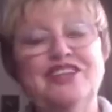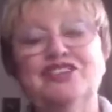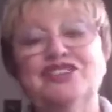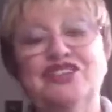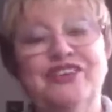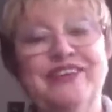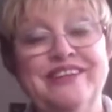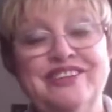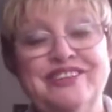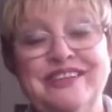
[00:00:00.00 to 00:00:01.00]
a
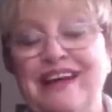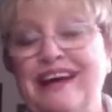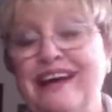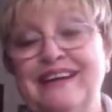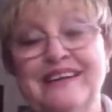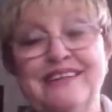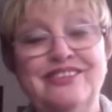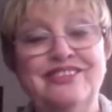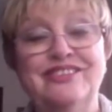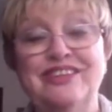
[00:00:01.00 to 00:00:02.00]
joy. Anna
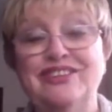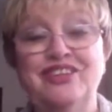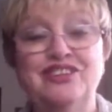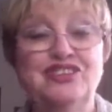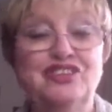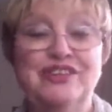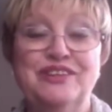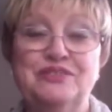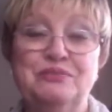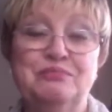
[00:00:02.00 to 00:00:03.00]
is such a
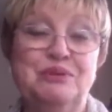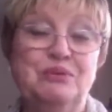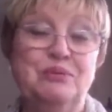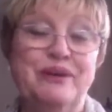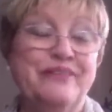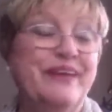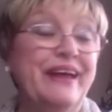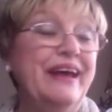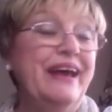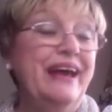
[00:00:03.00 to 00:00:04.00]
joy to be with.
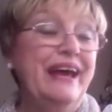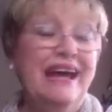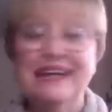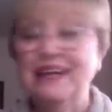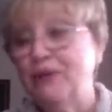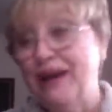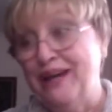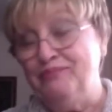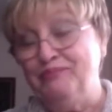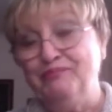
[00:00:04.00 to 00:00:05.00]
Anyway,